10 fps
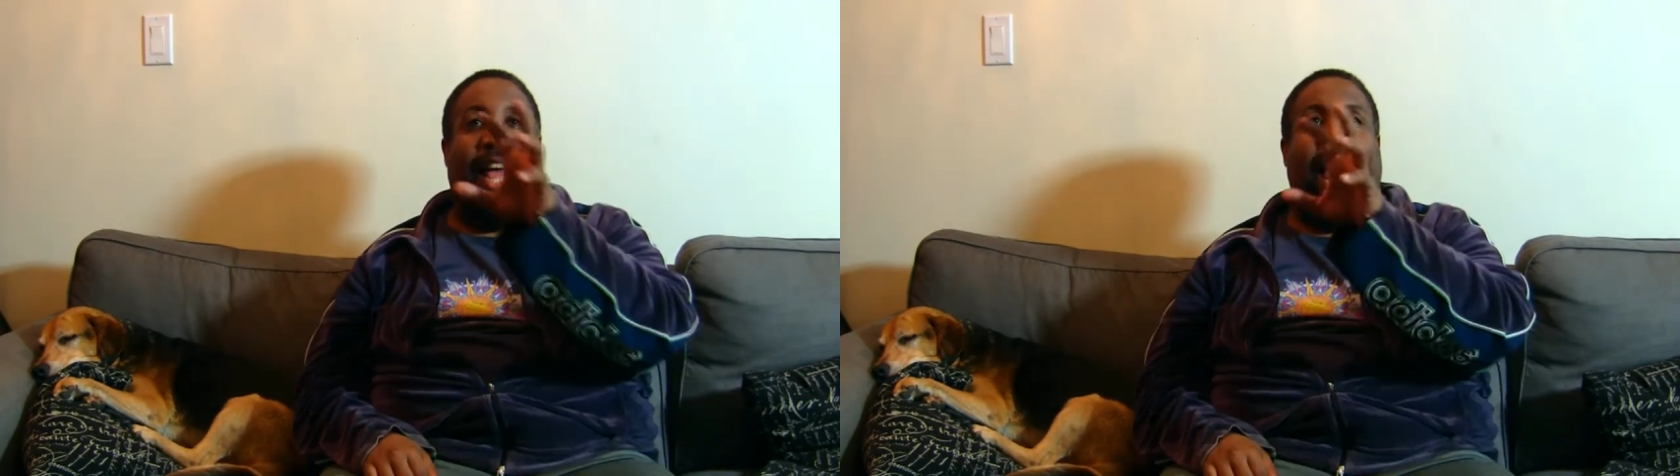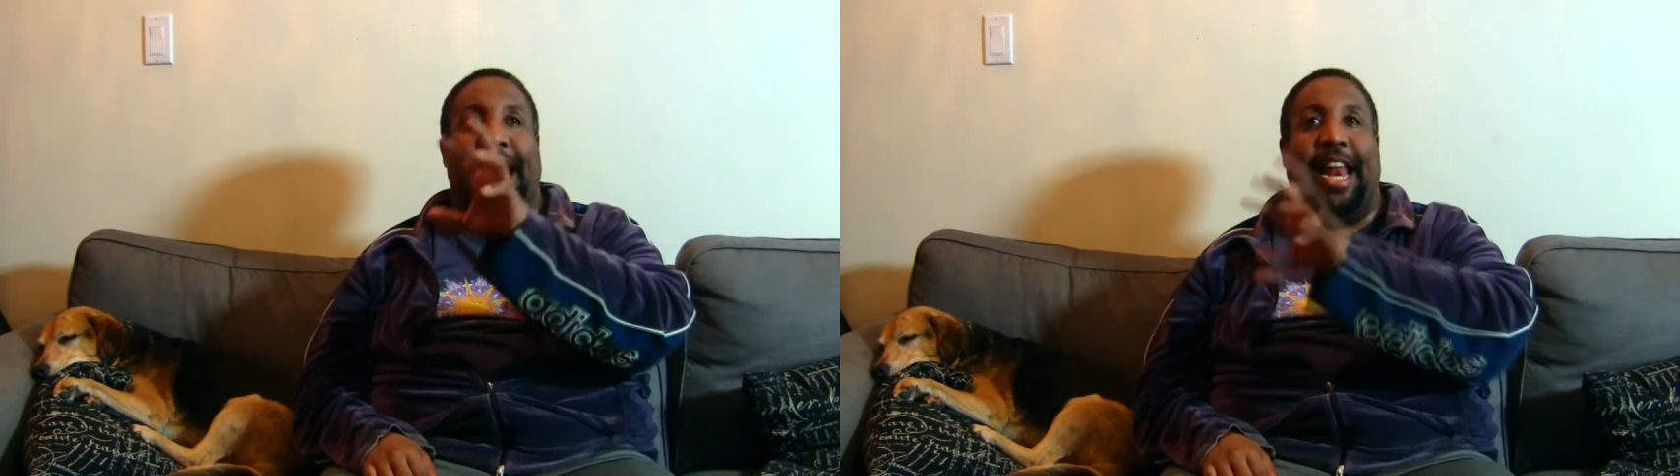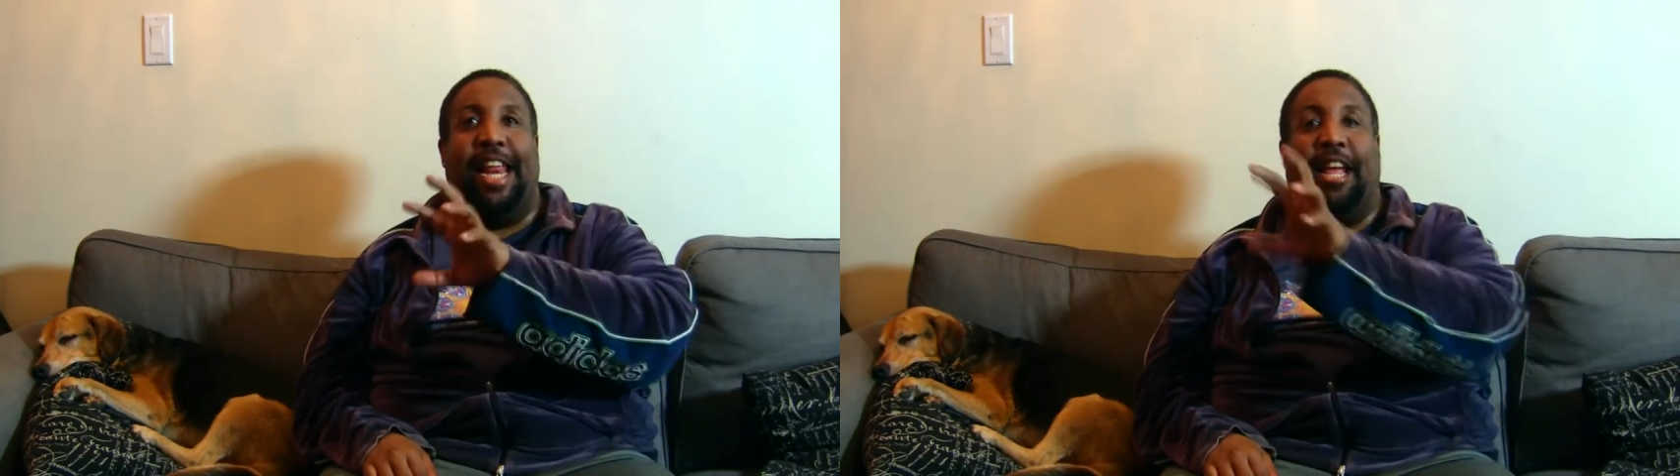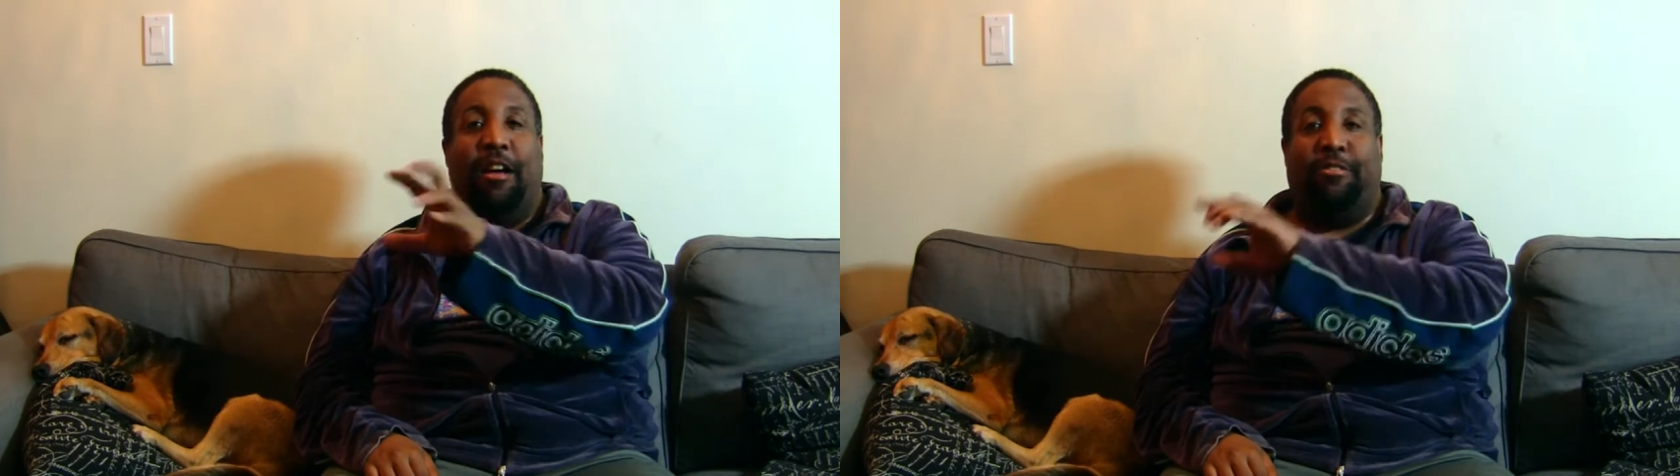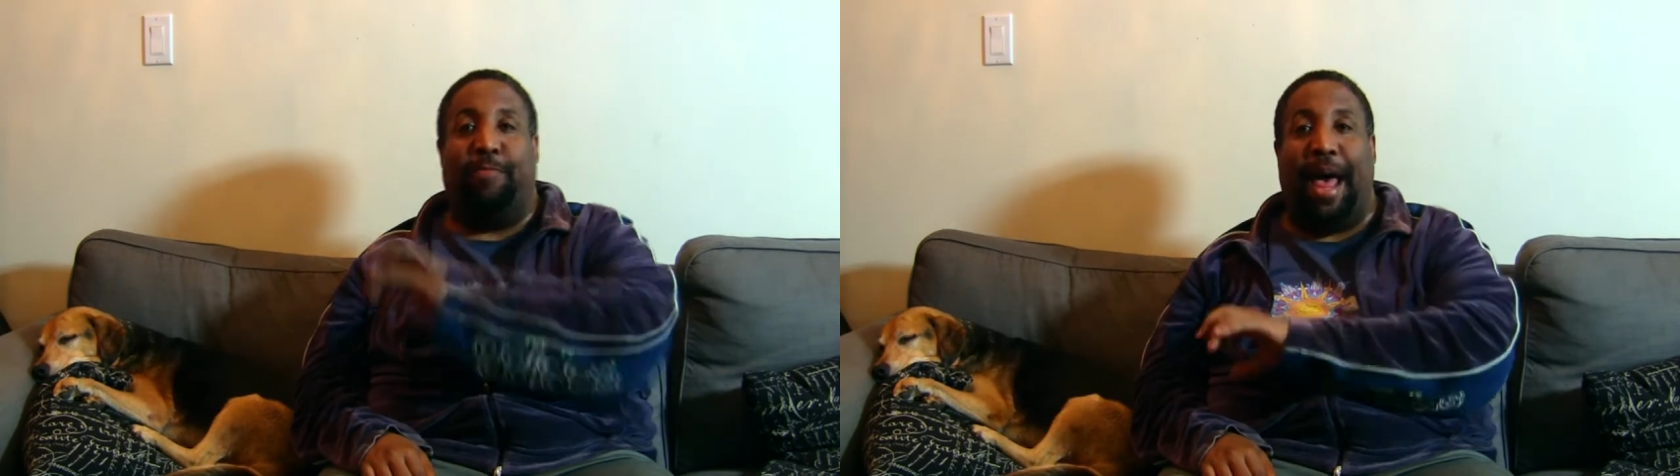And then he
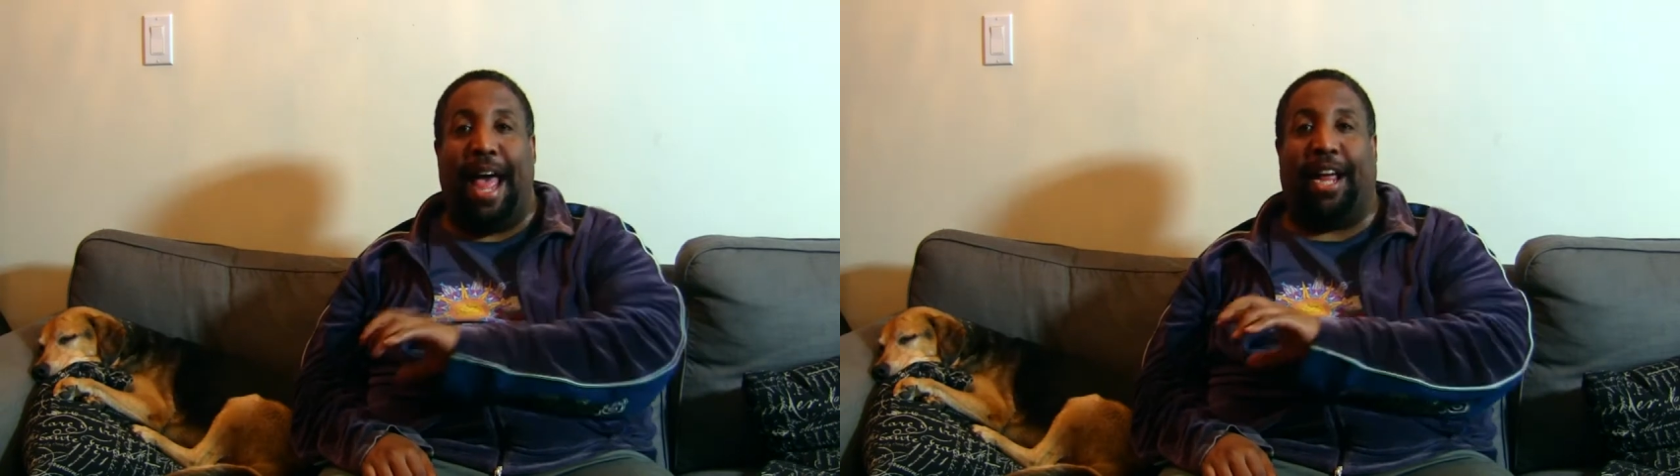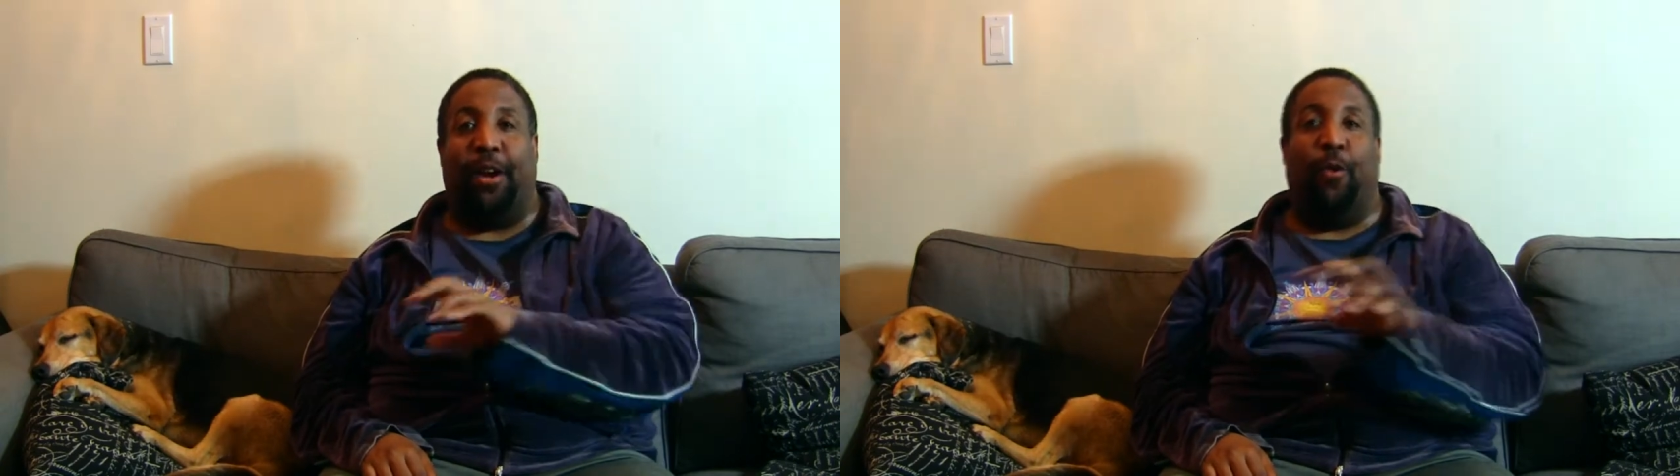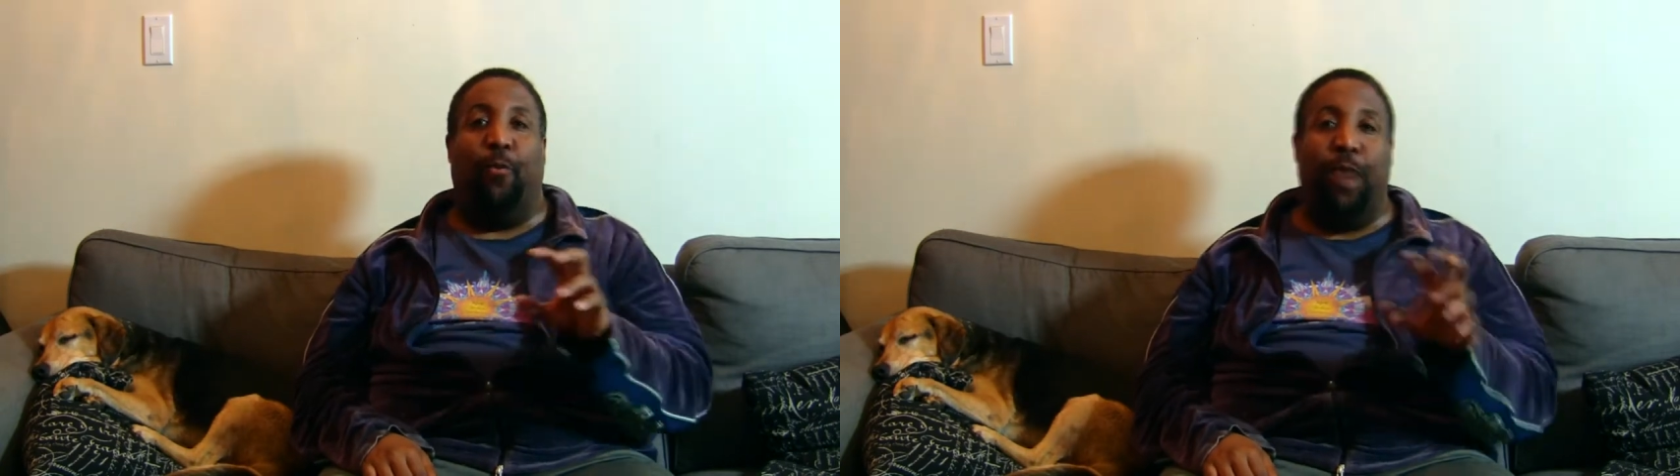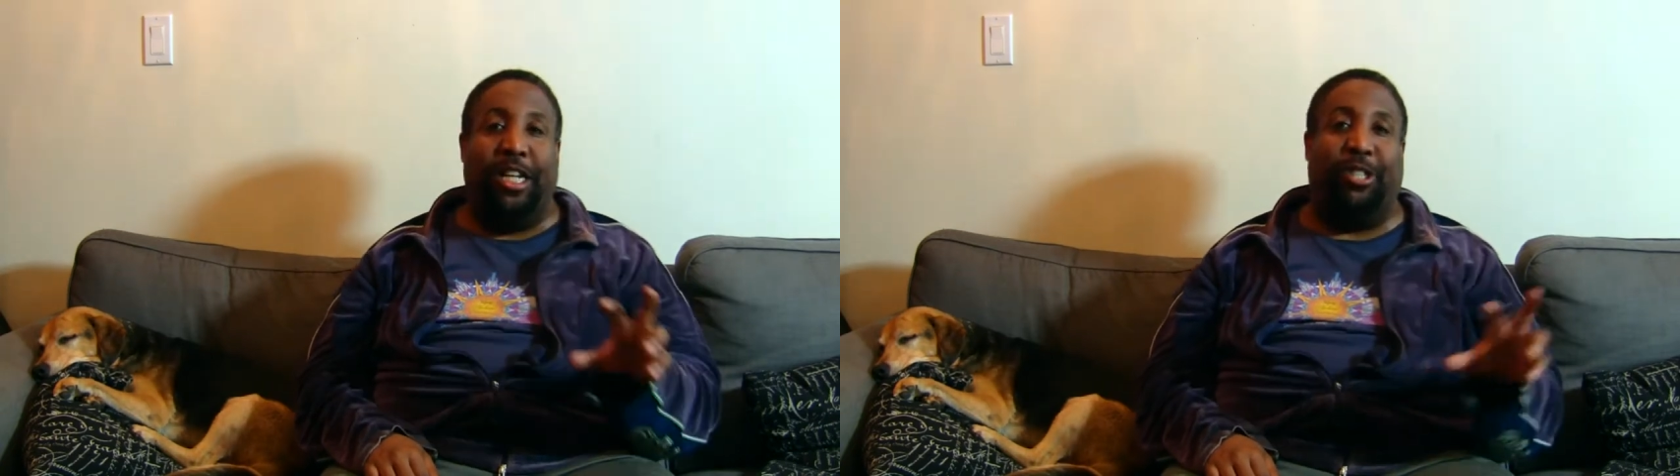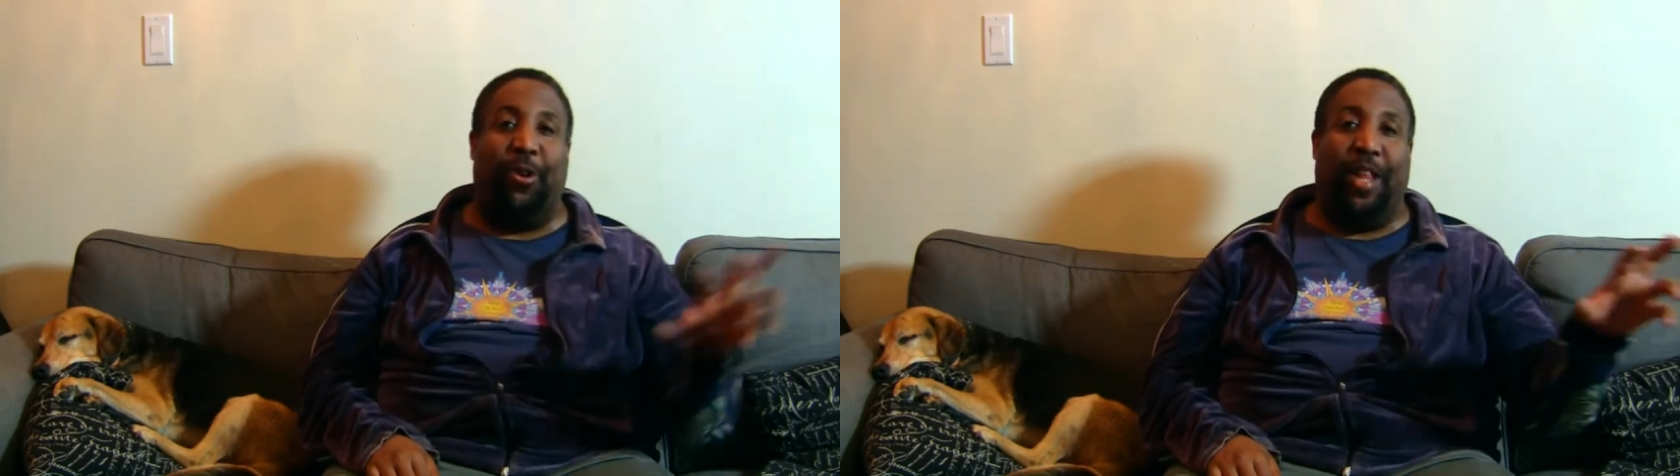comes back richer